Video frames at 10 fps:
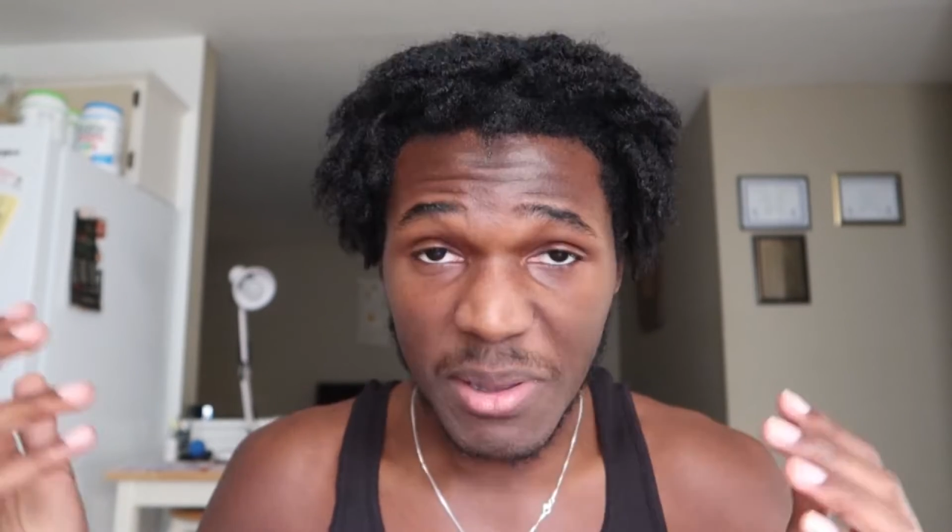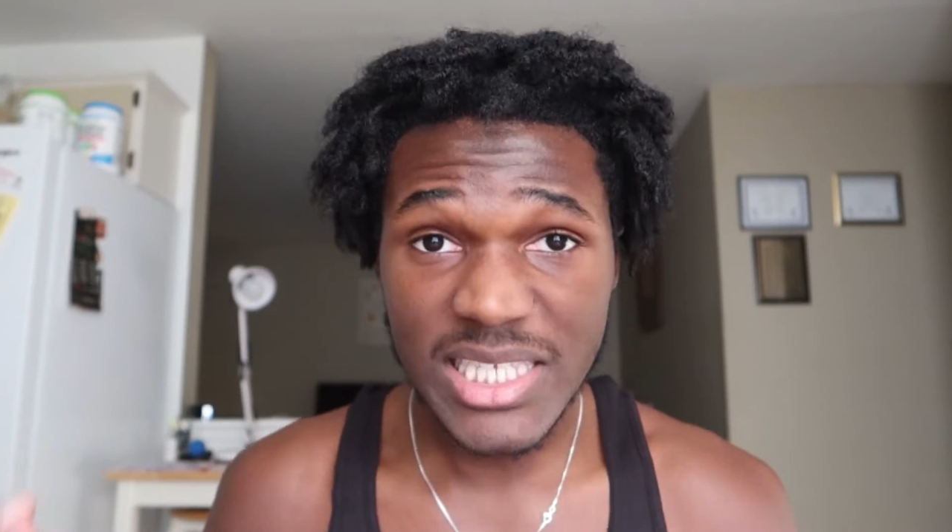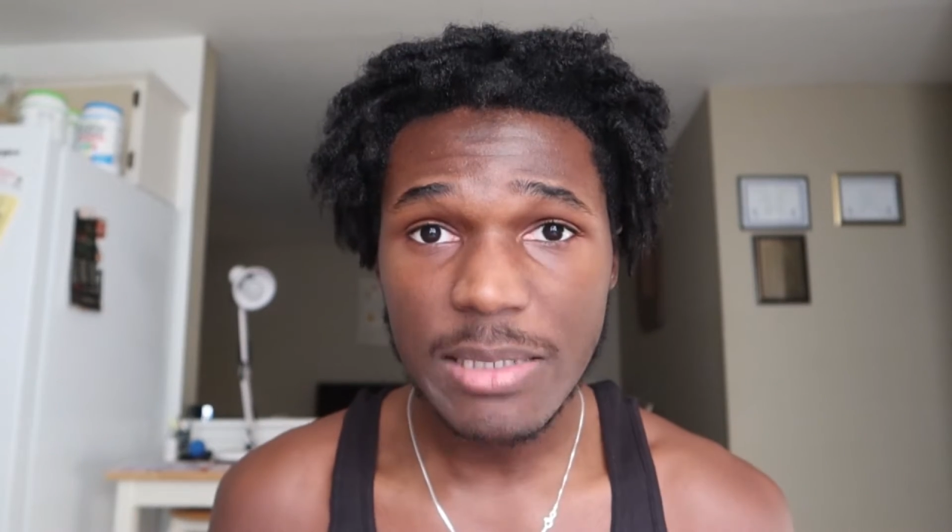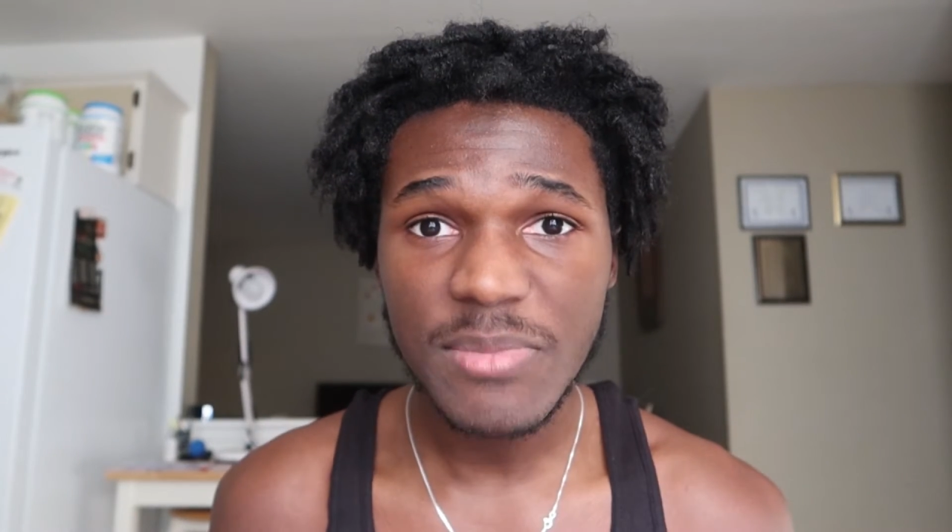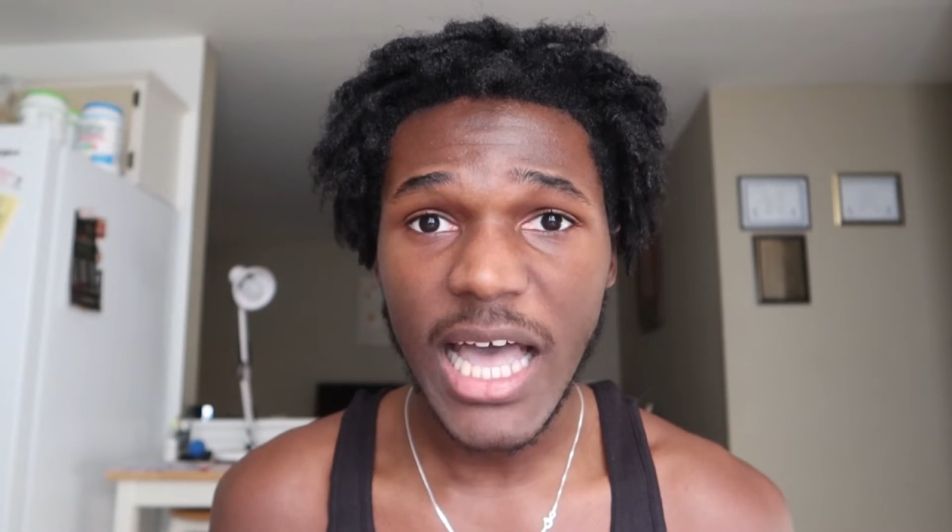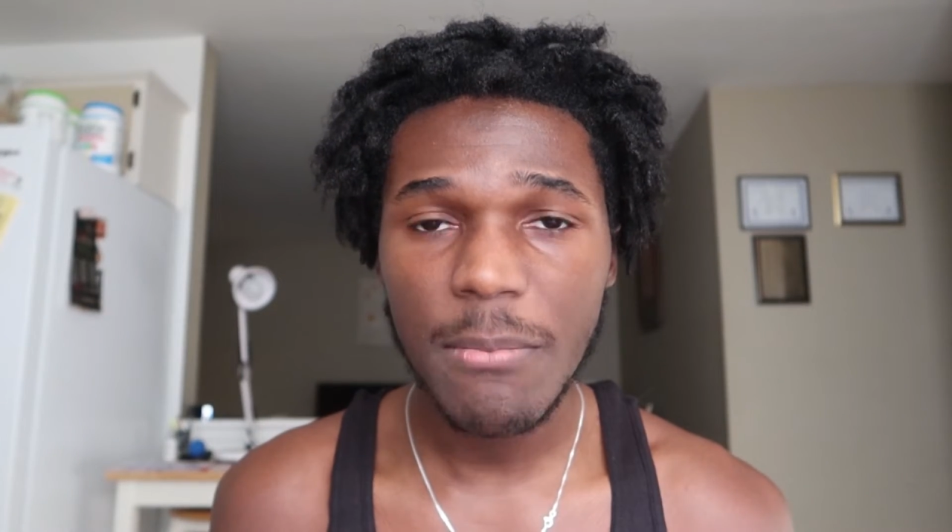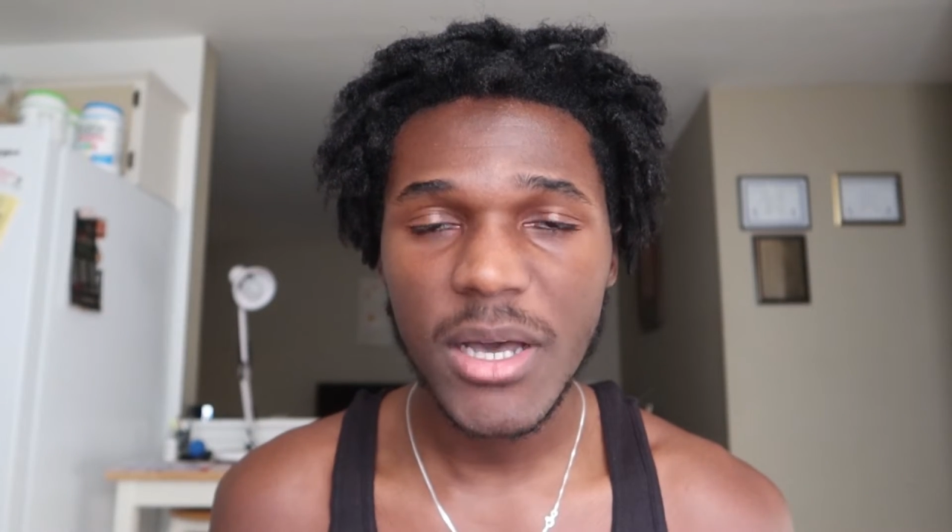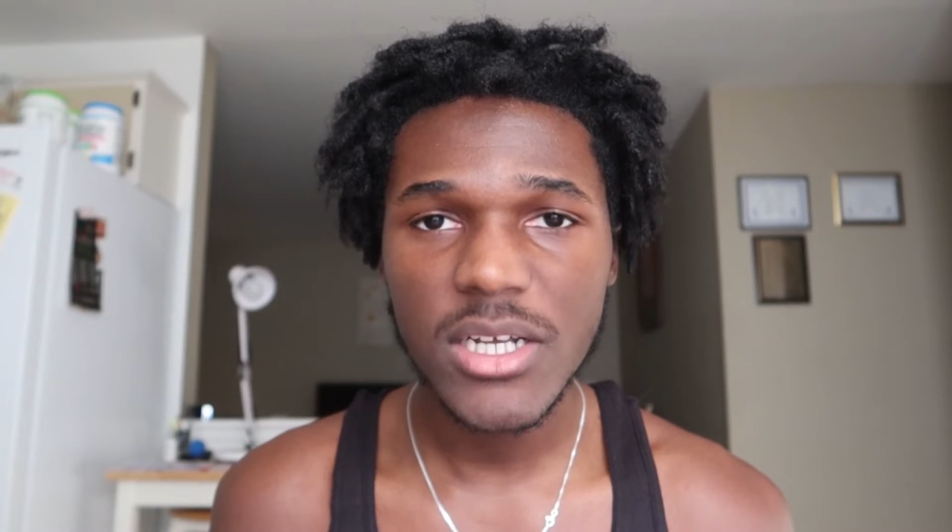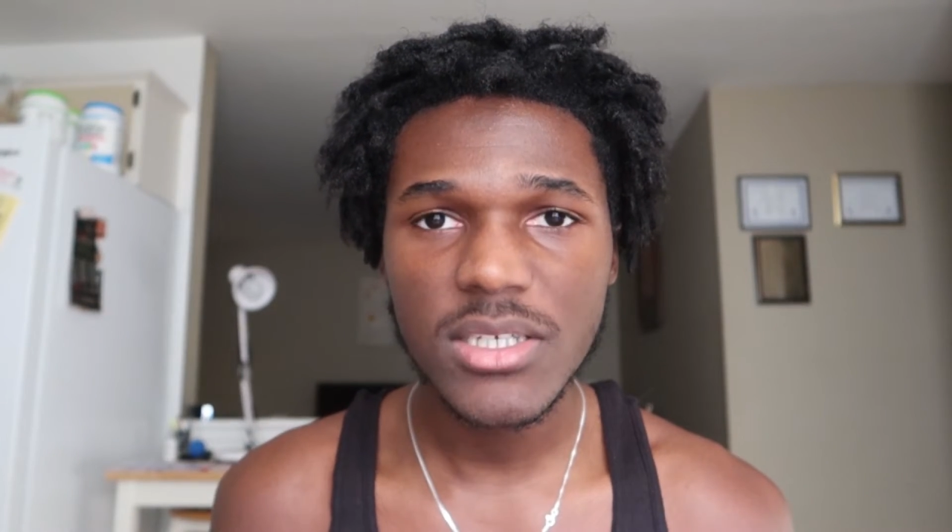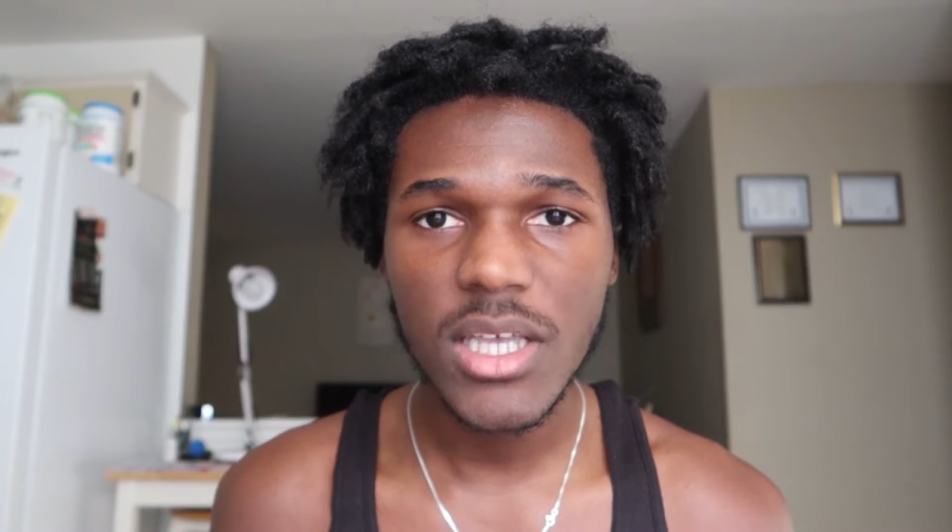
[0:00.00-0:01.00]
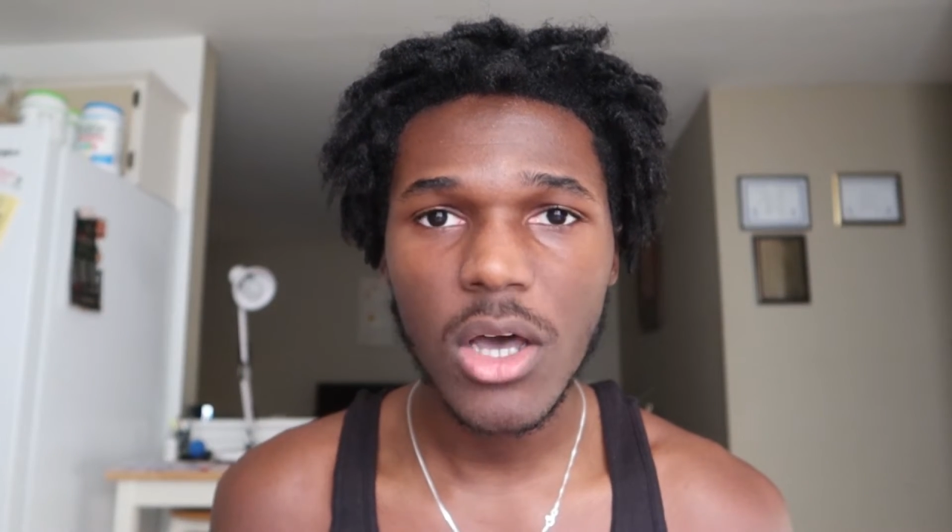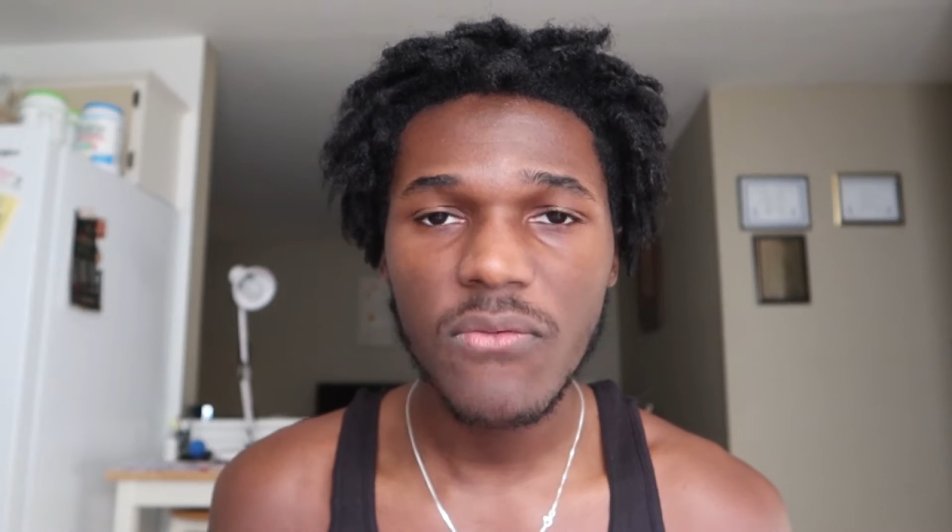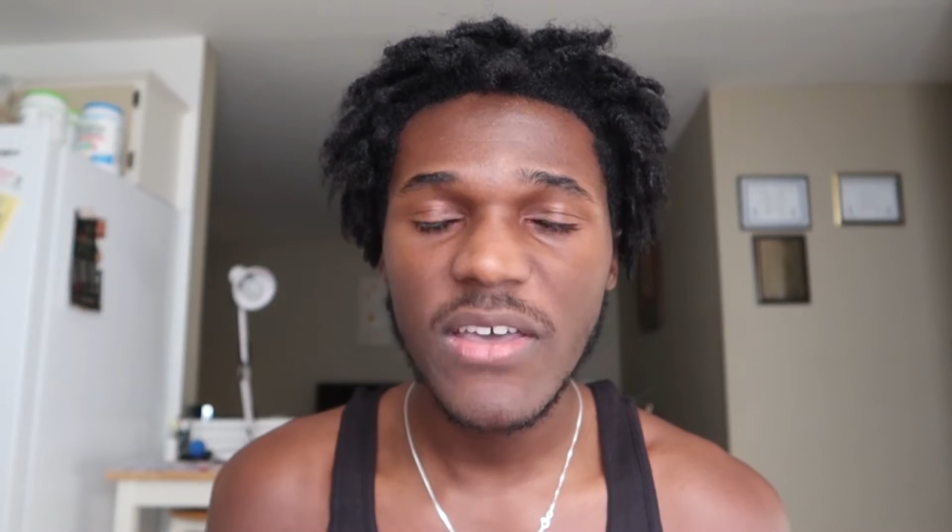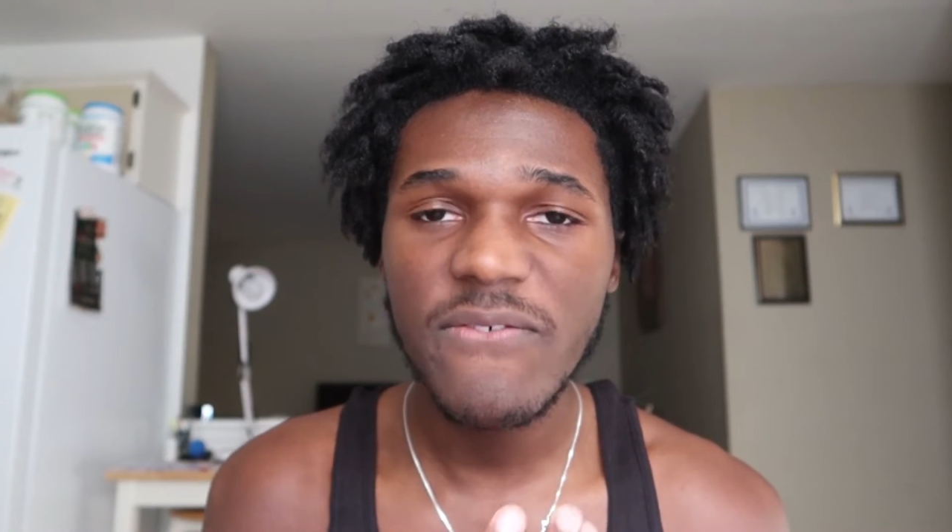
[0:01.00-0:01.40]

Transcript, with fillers: spend some time by yourself